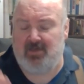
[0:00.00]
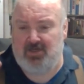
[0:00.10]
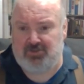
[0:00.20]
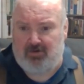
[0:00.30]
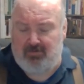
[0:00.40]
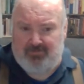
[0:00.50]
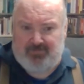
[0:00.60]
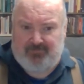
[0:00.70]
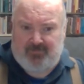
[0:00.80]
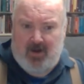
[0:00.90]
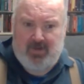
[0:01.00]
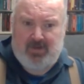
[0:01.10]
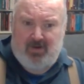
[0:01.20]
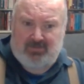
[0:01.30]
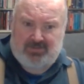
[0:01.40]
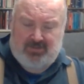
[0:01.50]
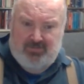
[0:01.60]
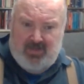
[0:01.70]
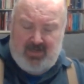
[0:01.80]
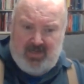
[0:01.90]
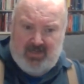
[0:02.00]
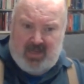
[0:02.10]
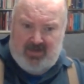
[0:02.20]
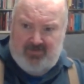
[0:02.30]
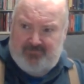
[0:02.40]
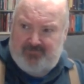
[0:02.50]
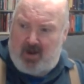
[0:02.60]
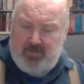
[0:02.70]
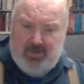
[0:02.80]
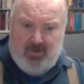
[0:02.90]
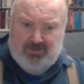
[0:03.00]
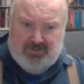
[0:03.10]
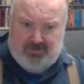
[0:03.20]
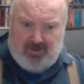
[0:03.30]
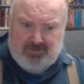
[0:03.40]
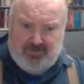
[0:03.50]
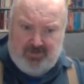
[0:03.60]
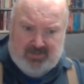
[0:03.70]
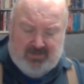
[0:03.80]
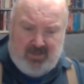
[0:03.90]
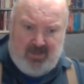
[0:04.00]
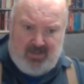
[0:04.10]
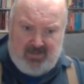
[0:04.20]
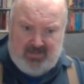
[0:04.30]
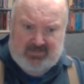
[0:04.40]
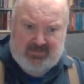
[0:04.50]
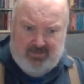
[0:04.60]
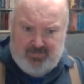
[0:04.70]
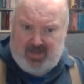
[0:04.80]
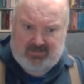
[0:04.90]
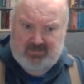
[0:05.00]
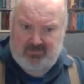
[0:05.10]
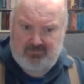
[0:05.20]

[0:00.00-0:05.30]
so if the farming multitude, again, the farming multitude, those who do this is the best.